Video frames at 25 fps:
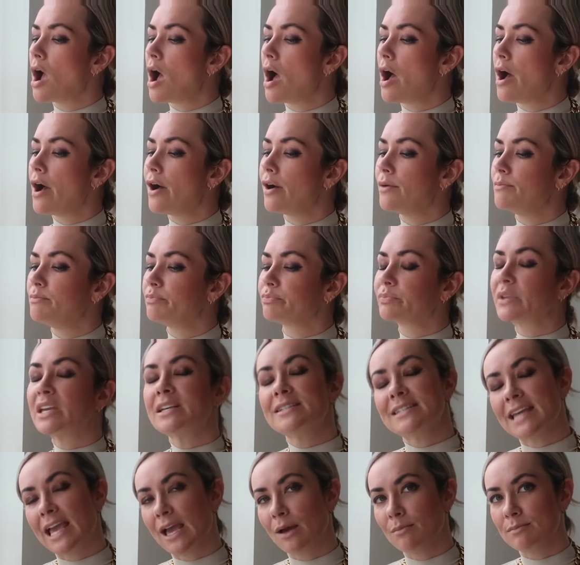
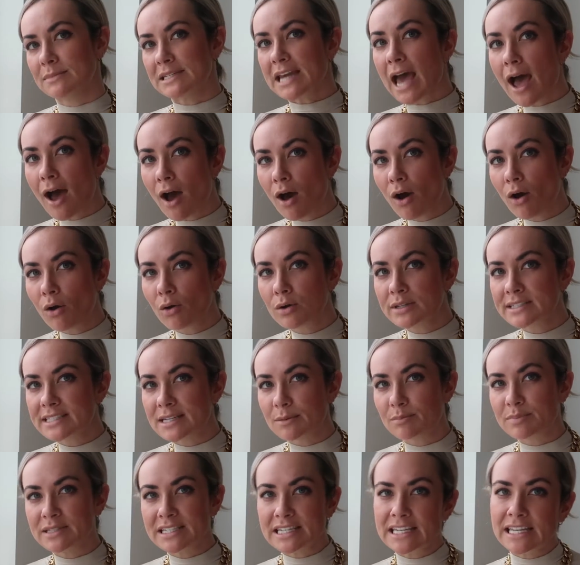Tam Dao,
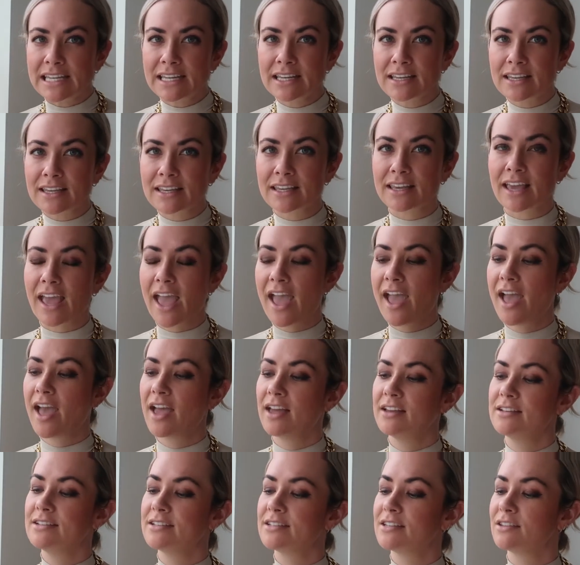Diptique.
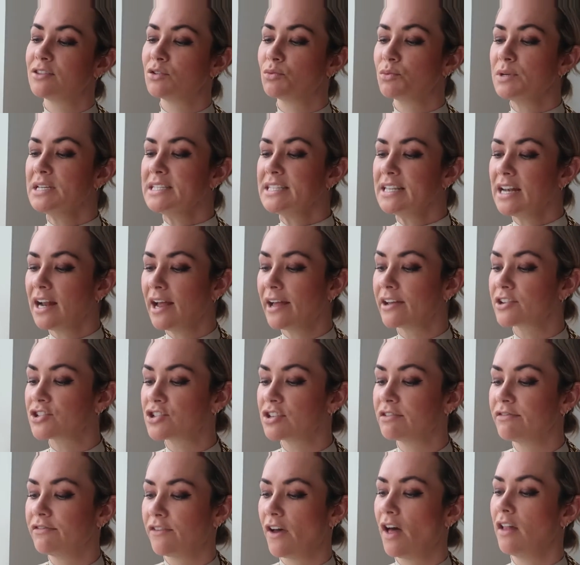And the reason I
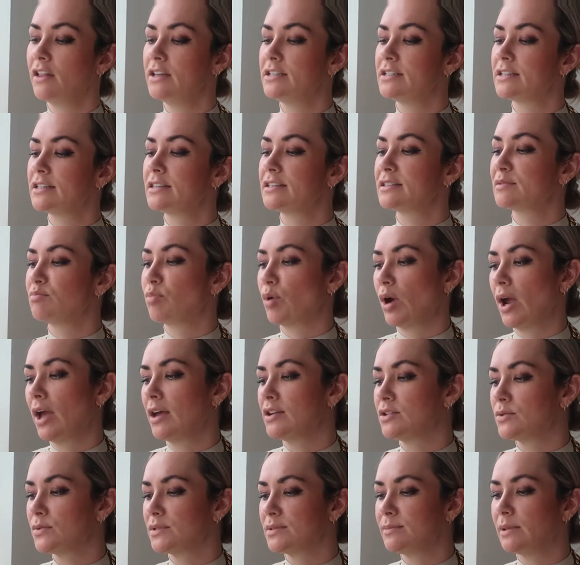actually fell into this
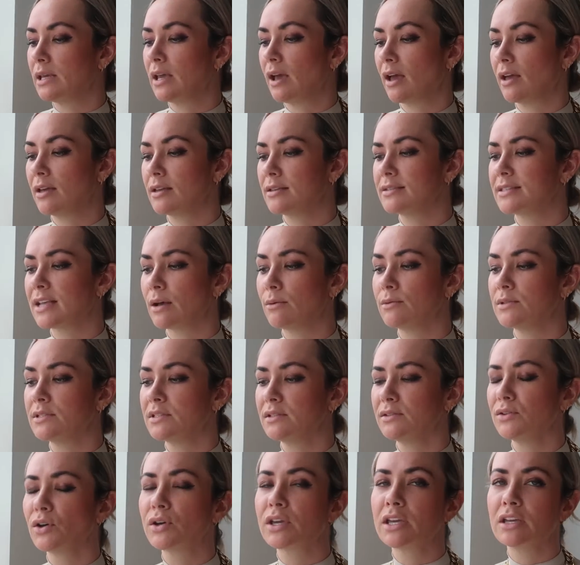brand was because I was
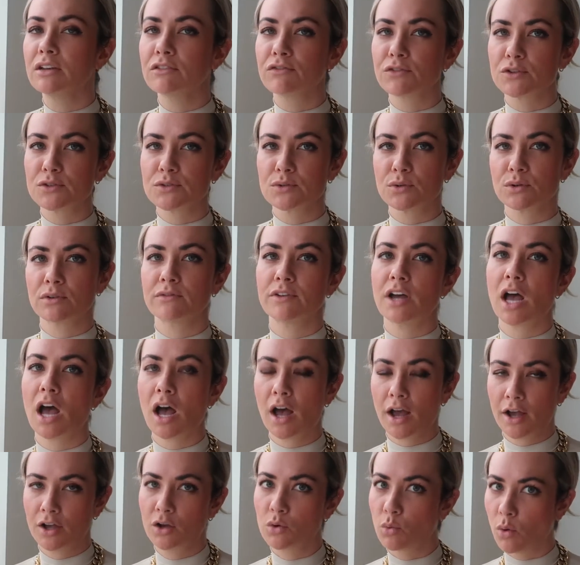looking for sort of a
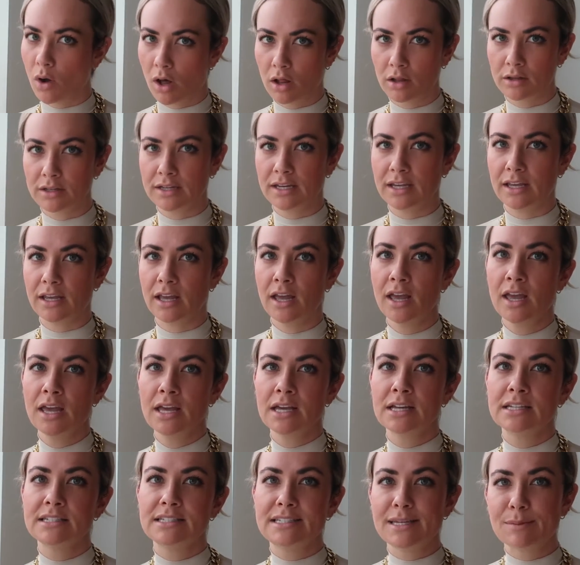high quality
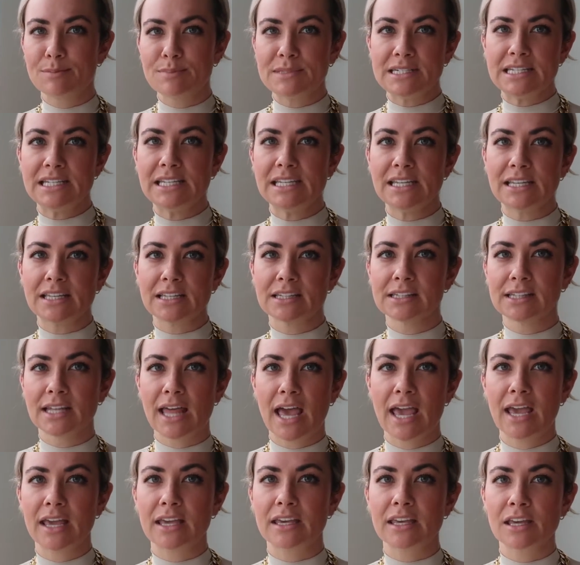Diptique
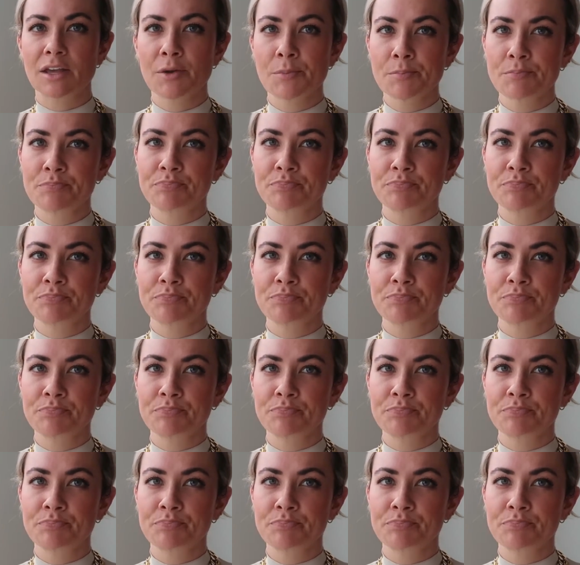like